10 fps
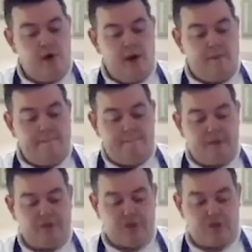
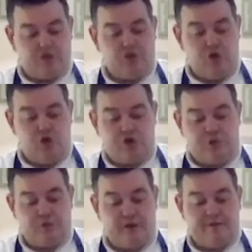mustard sauce that we're
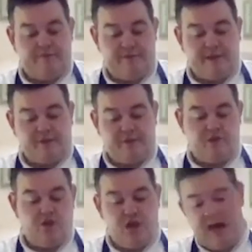going to finish with
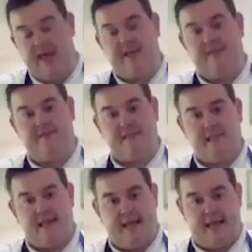chives
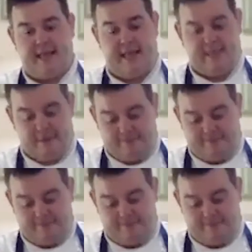and lemon.